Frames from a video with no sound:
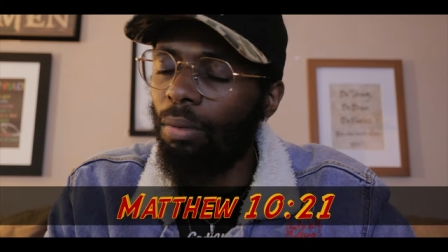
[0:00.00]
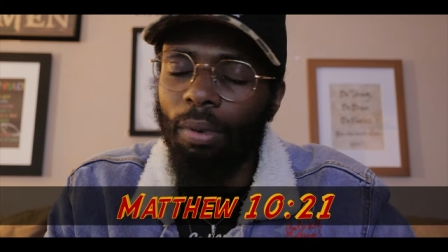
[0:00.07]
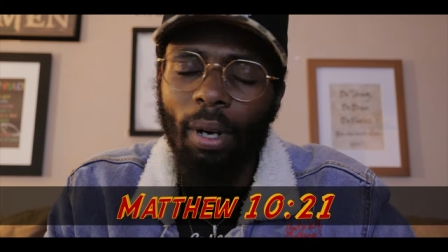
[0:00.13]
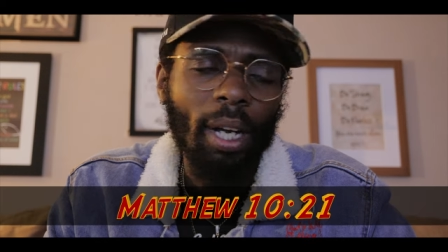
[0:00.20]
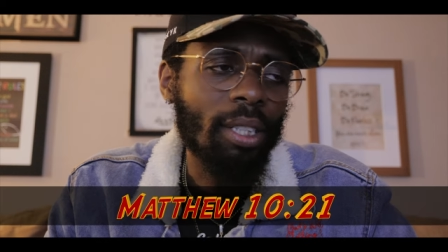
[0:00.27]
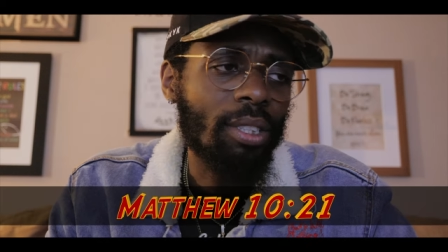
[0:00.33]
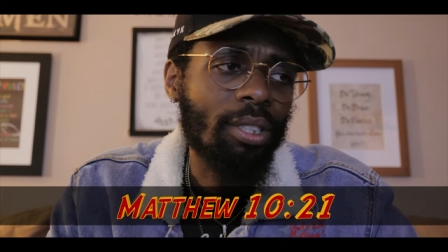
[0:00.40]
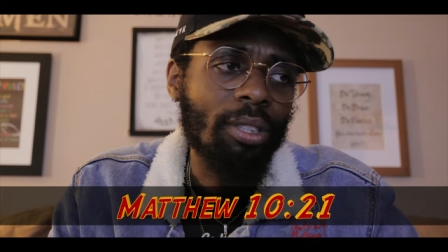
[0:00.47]

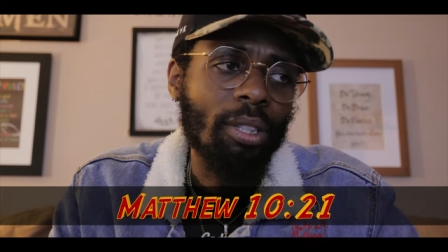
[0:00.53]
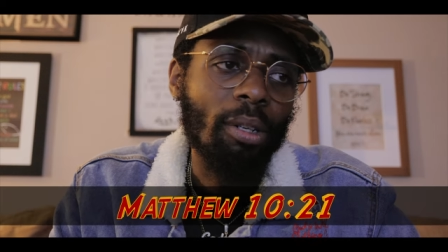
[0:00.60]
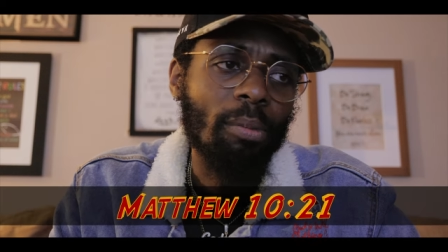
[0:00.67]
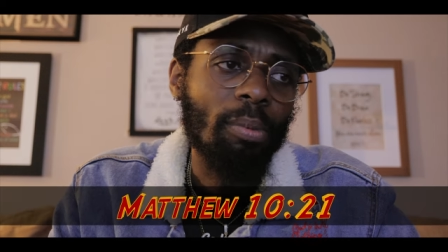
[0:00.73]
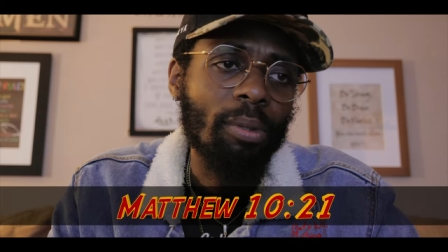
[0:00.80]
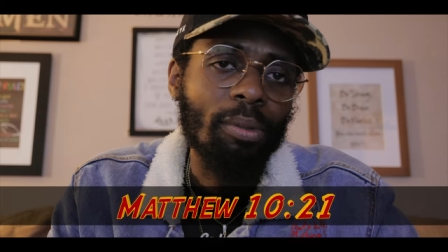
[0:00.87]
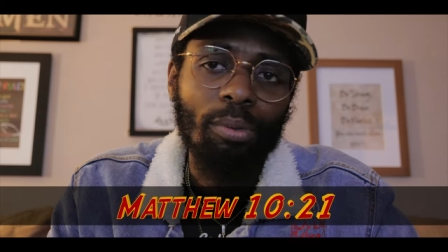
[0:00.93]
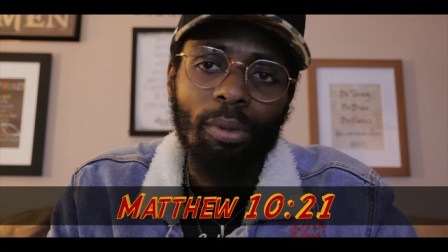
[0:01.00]
rising
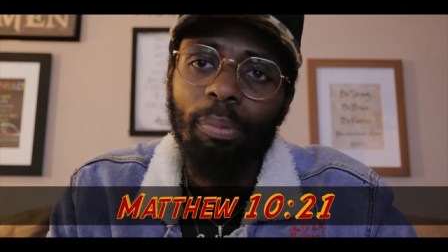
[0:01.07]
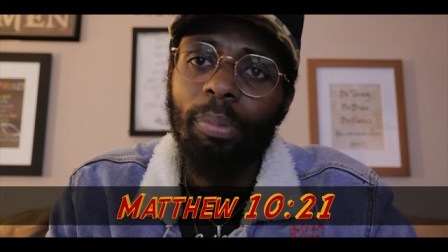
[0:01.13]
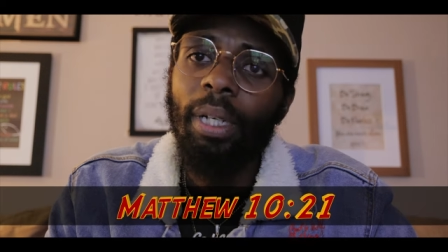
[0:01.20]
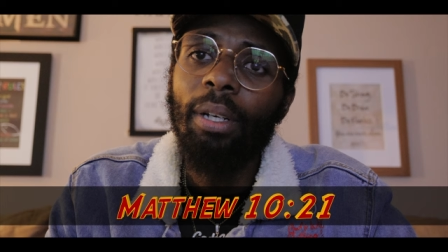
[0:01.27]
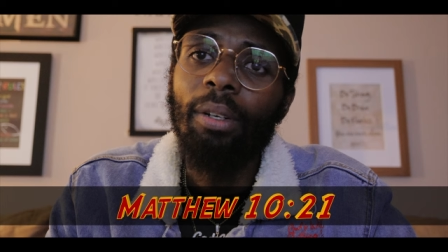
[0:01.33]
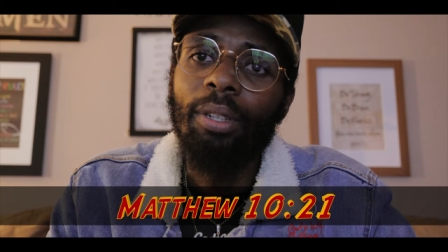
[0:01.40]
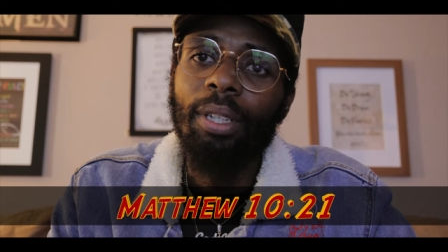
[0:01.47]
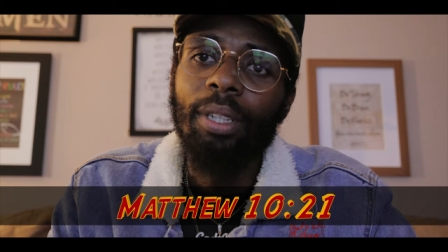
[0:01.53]
up in
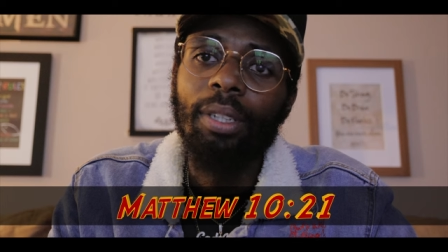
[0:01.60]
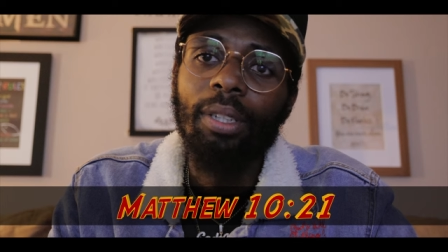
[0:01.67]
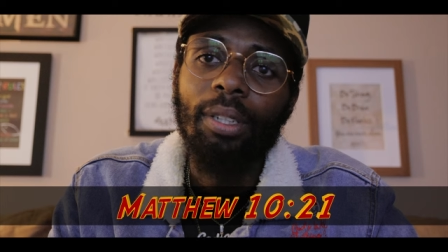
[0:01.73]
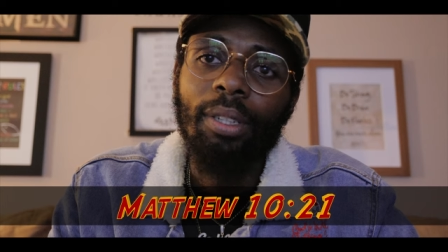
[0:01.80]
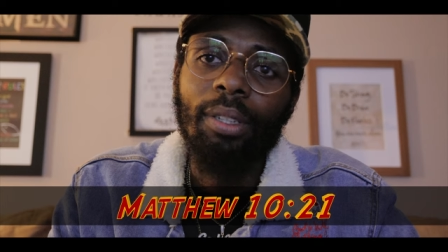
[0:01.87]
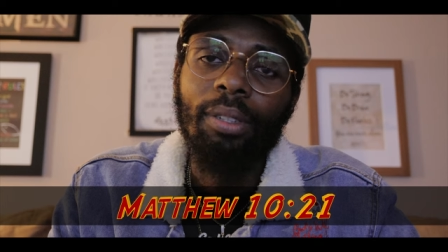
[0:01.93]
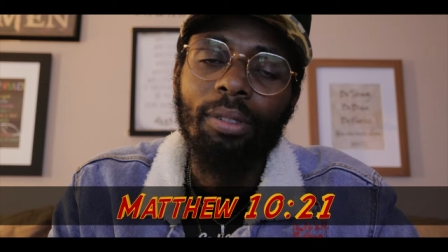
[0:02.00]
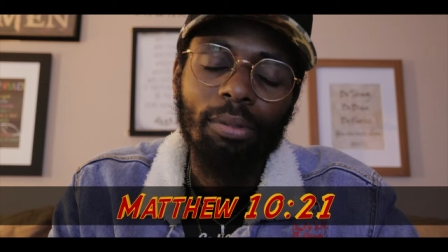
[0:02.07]
rebellion
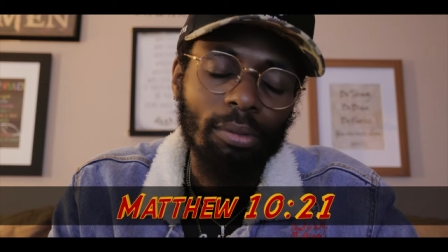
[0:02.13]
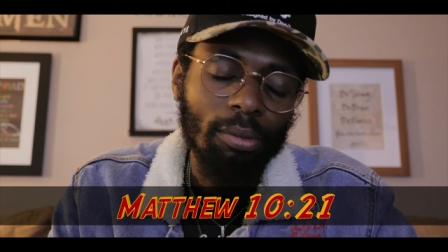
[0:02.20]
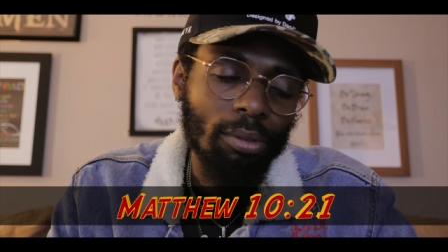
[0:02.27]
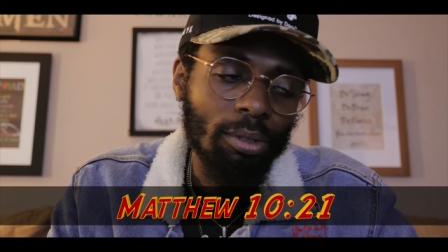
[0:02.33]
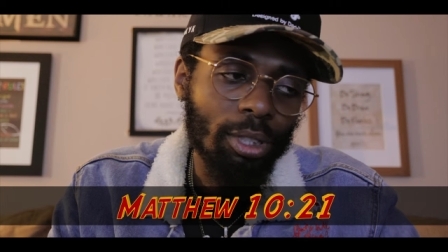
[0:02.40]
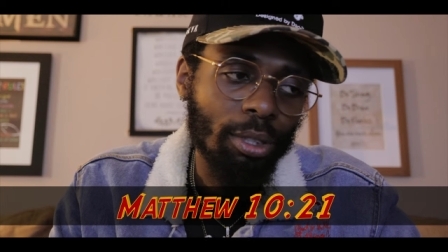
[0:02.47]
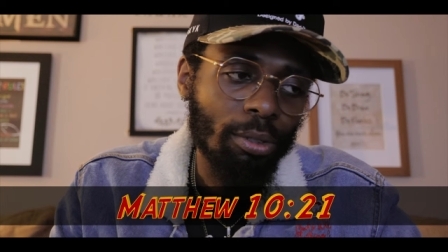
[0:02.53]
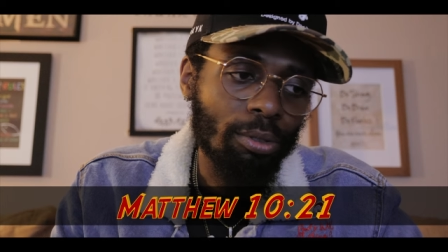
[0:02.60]

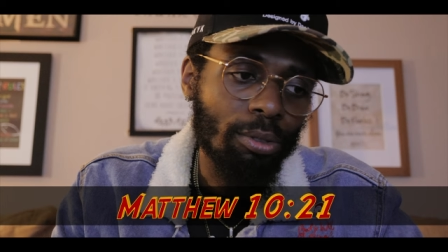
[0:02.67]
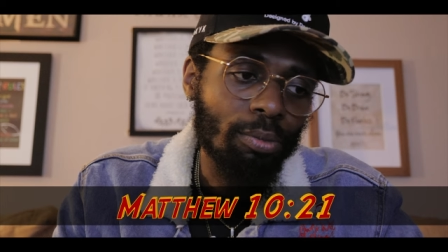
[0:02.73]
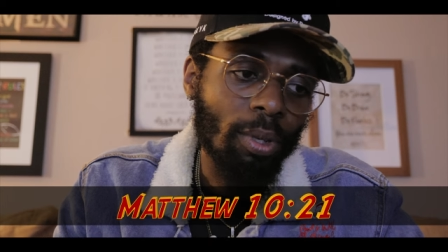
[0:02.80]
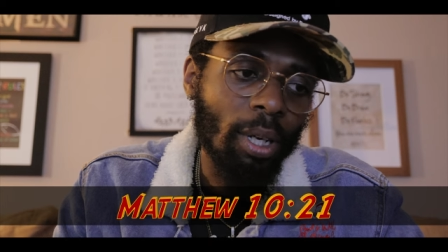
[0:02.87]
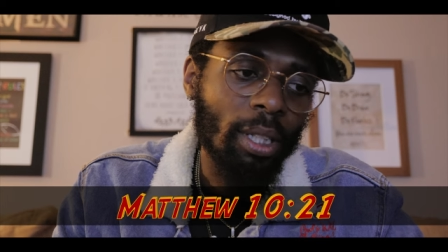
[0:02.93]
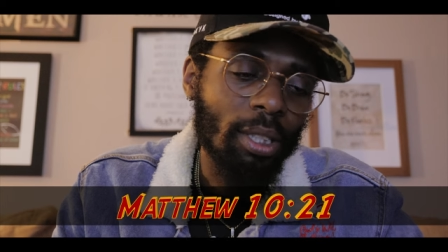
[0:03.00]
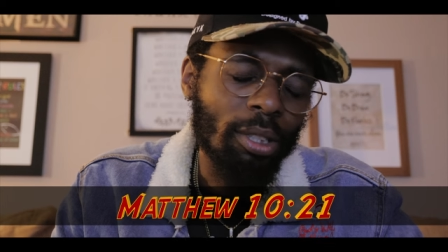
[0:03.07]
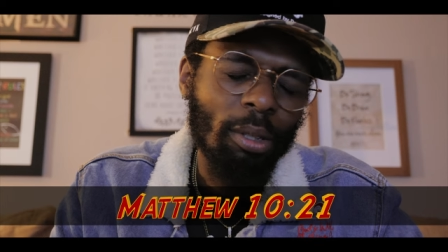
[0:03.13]
and children
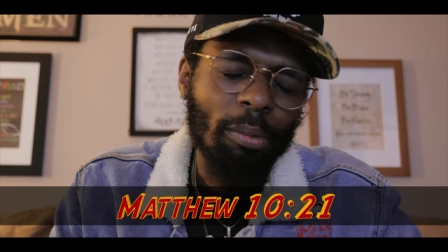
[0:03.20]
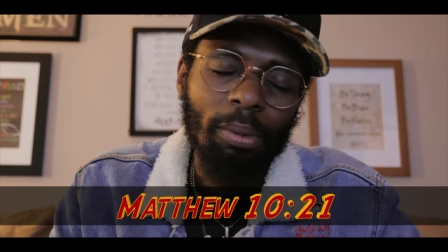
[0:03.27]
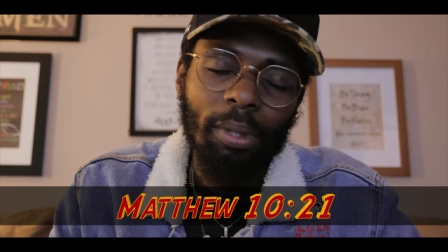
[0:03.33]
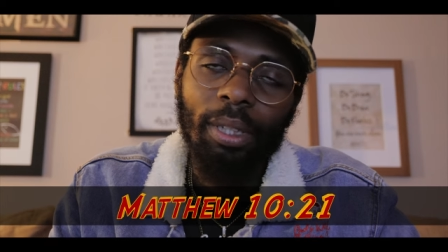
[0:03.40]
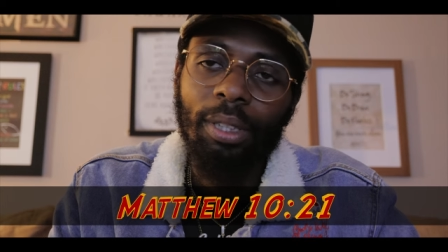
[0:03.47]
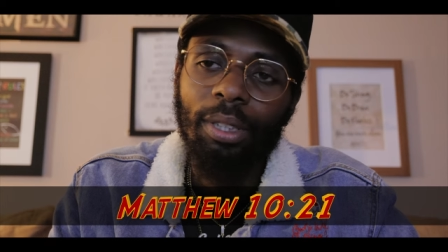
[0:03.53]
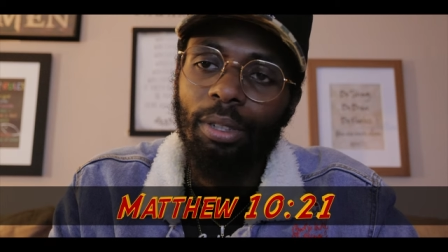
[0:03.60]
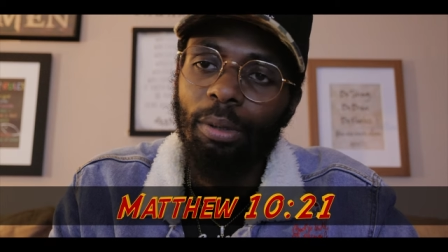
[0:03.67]
rising up
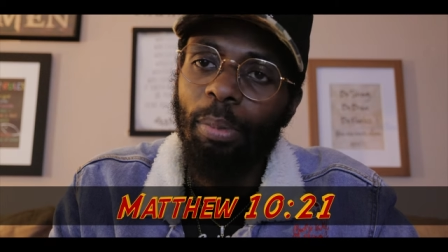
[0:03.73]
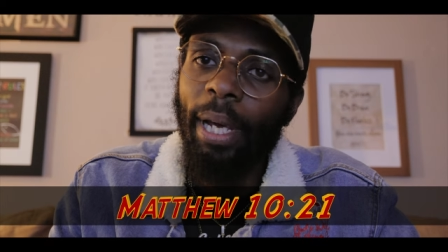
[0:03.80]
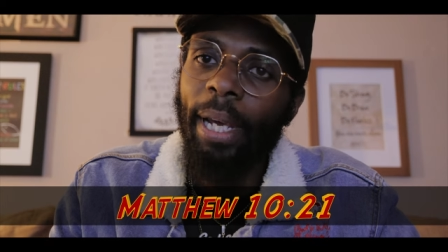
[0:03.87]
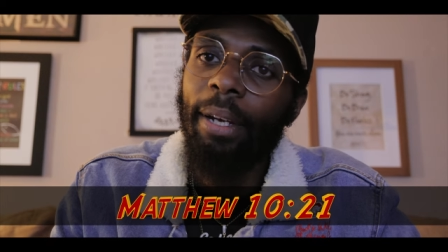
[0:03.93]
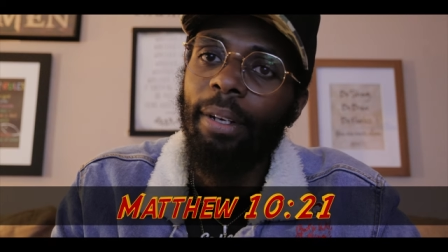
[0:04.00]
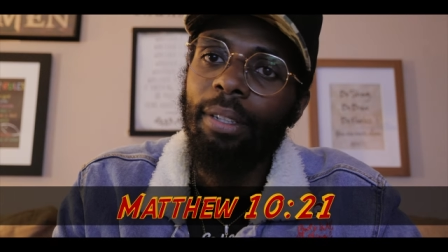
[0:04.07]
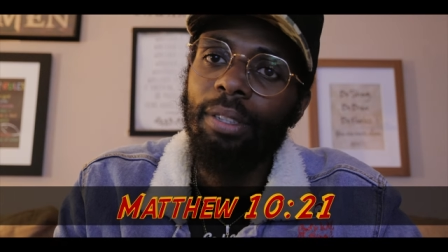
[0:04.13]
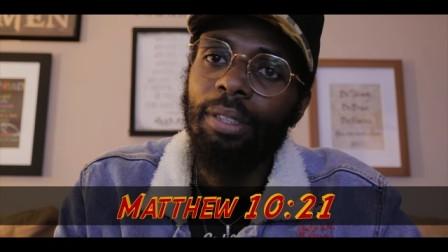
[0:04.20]
against their
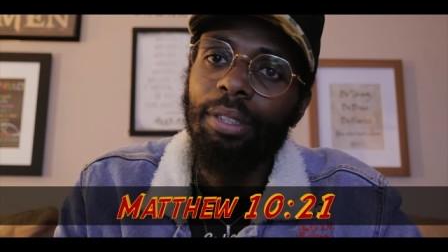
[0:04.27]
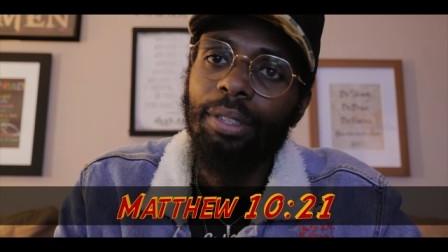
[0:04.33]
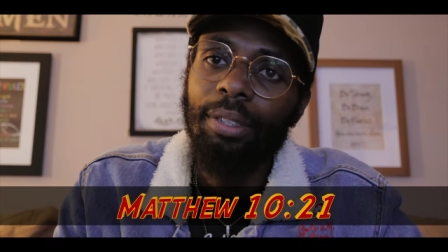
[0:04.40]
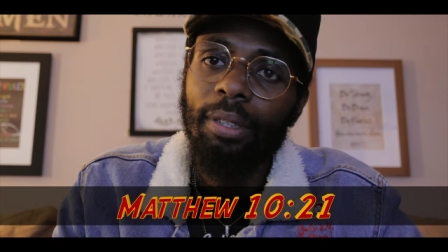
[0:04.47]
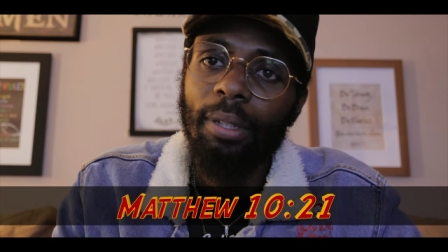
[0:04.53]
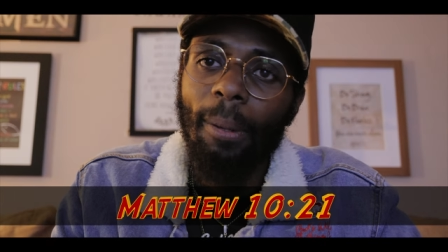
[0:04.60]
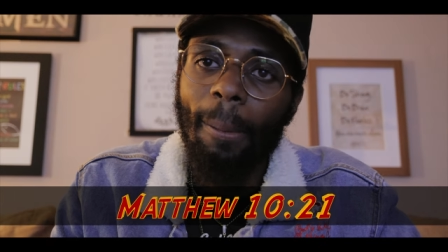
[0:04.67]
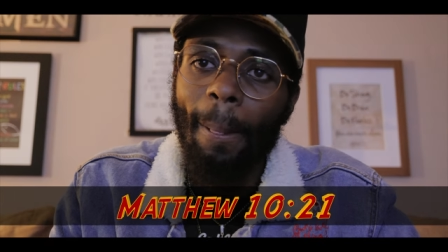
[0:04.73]
parents,